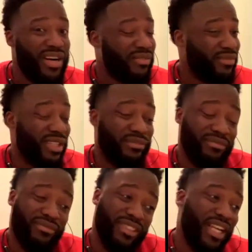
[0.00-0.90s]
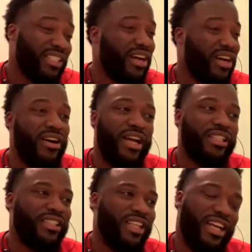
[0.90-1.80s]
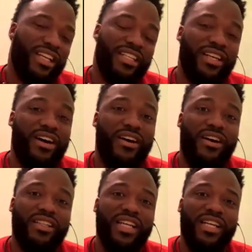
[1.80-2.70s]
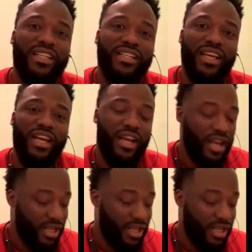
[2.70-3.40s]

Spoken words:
Barrett, no, that's hard. That's a hard thing to look at.